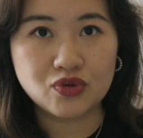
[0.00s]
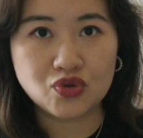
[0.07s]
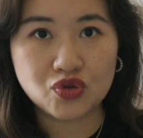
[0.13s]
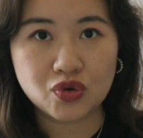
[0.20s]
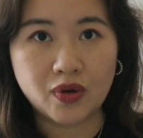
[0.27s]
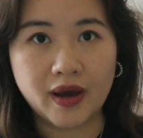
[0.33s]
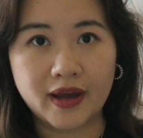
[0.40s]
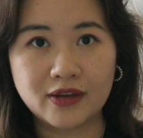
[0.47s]
going to
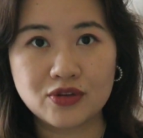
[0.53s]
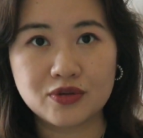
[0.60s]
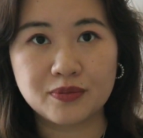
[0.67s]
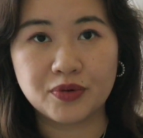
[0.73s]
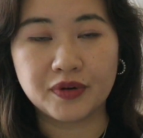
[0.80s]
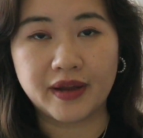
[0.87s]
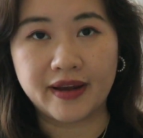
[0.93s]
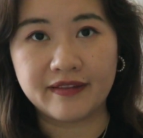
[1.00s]
try to
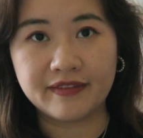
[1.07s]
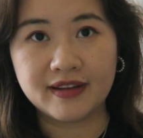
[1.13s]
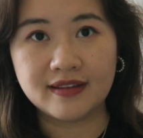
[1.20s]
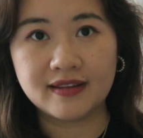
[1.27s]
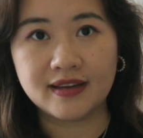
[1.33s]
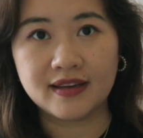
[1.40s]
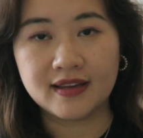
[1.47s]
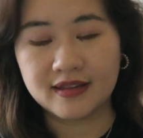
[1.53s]
put
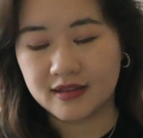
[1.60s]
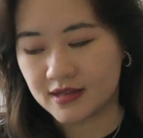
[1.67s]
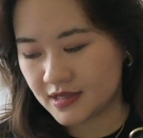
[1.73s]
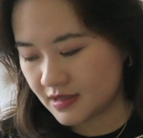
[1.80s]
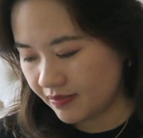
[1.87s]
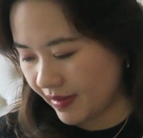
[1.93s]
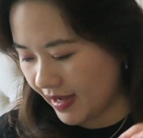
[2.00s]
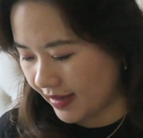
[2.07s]
everything in this
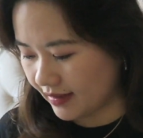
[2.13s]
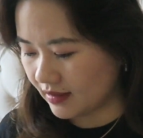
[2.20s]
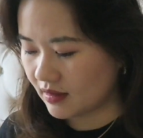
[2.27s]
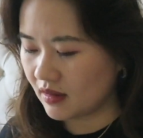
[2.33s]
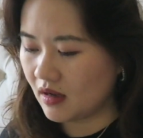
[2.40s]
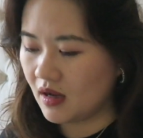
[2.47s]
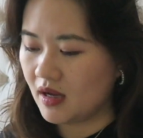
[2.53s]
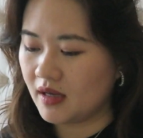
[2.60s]
bag
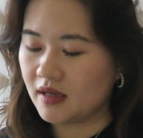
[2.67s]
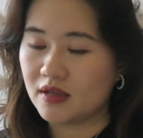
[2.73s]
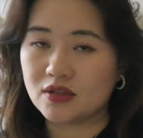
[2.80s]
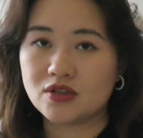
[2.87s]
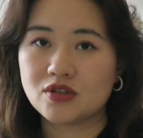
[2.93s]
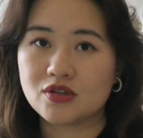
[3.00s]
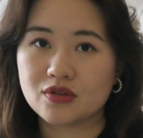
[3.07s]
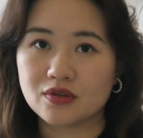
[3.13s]

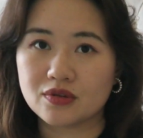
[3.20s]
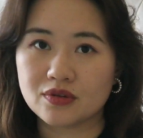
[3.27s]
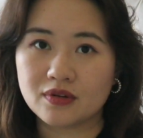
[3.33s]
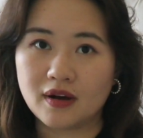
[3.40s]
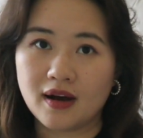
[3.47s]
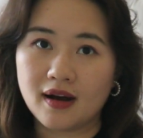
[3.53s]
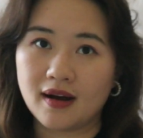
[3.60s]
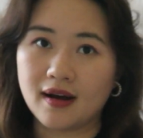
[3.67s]

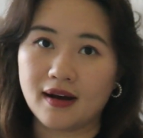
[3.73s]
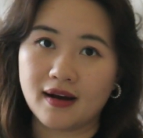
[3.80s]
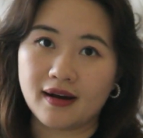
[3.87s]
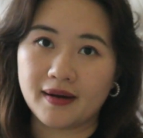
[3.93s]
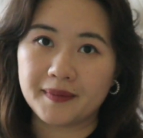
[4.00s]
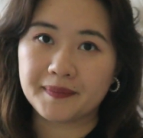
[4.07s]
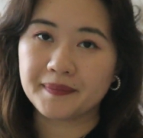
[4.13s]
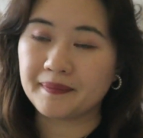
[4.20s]
into
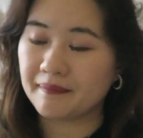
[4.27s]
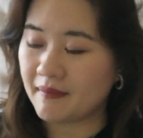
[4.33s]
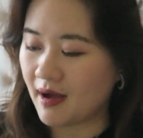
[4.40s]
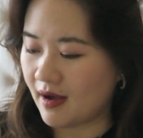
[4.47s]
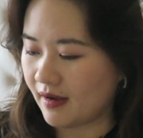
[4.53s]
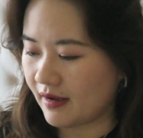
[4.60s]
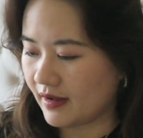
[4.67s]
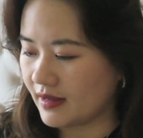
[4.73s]
um,
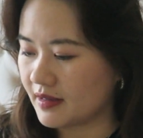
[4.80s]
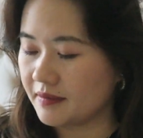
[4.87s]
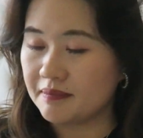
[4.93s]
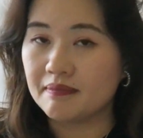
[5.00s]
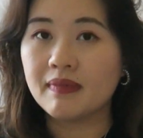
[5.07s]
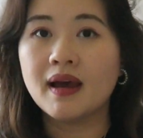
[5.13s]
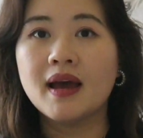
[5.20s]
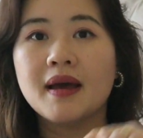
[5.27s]
my
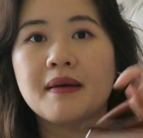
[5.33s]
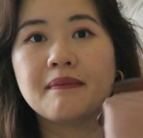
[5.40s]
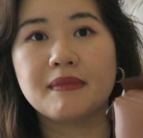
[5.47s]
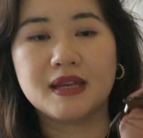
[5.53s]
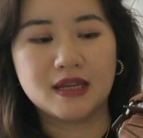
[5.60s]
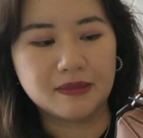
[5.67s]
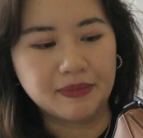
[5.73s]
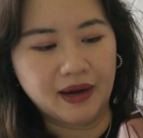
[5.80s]

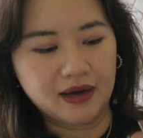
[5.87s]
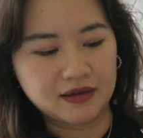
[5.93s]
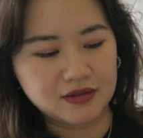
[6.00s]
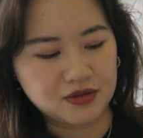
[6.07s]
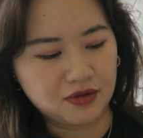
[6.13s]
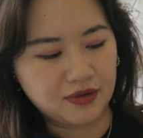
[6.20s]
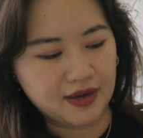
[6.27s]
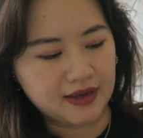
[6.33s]
mini
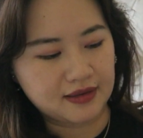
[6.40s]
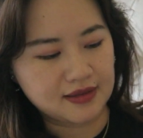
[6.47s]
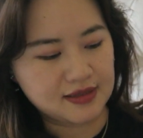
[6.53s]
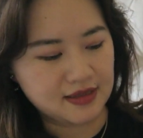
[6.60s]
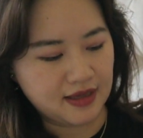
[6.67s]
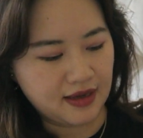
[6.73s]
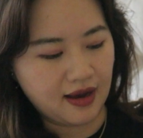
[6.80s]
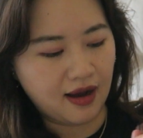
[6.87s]
puzzle and
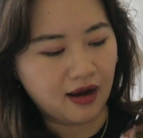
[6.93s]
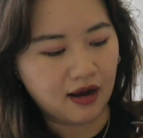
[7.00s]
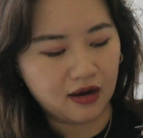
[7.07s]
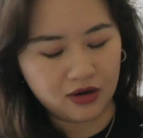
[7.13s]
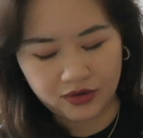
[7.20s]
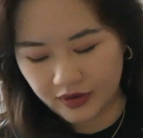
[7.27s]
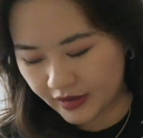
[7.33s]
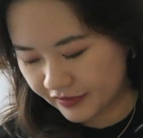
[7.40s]
see
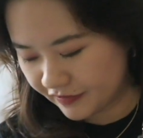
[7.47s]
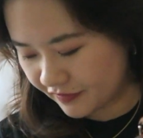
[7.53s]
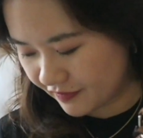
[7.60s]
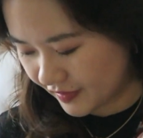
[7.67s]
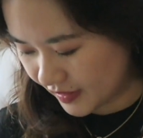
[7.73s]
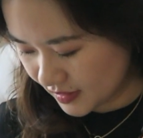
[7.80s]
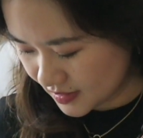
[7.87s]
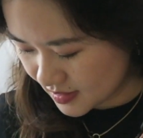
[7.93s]
how it
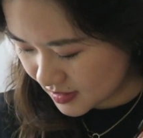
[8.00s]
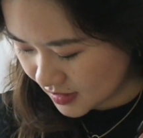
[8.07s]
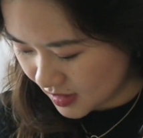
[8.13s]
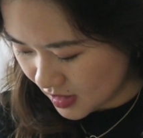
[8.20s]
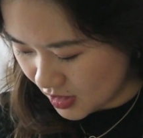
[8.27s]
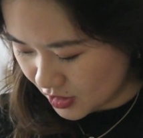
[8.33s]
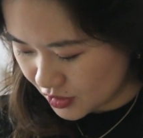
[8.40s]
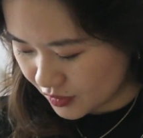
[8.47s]
fits.
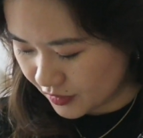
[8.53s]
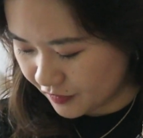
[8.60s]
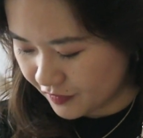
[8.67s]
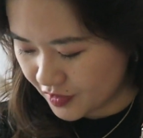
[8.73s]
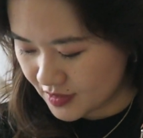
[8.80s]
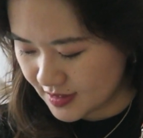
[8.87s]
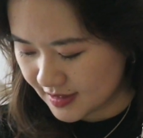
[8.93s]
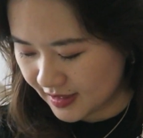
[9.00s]
So the
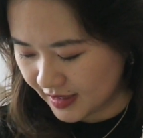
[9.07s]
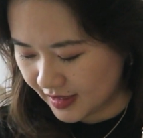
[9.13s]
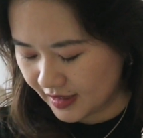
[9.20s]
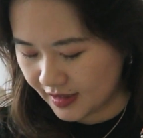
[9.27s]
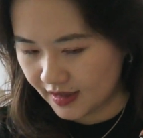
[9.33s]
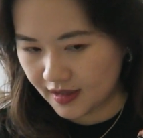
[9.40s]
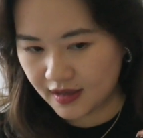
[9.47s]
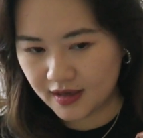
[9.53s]
first
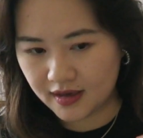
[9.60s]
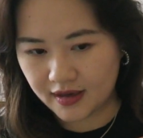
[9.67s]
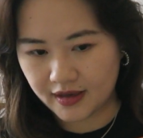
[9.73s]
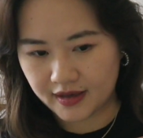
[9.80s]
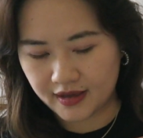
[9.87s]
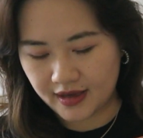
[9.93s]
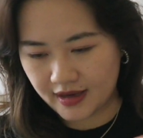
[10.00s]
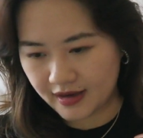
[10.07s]
thing
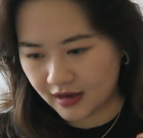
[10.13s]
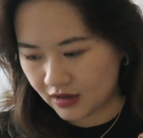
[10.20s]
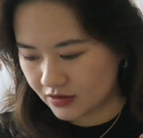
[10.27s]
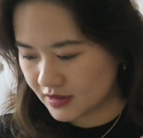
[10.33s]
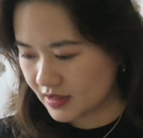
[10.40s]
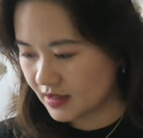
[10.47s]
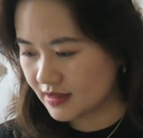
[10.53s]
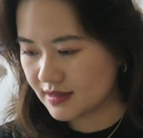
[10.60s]
I get
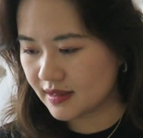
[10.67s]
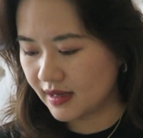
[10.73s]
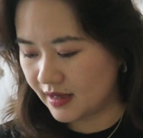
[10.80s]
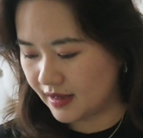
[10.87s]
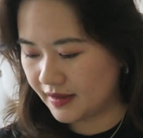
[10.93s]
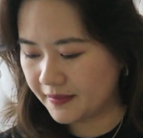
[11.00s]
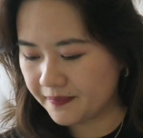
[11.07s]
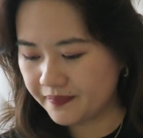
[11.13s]
out is
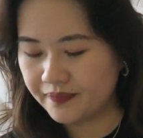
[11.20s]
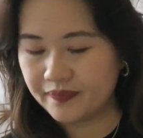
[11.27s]
a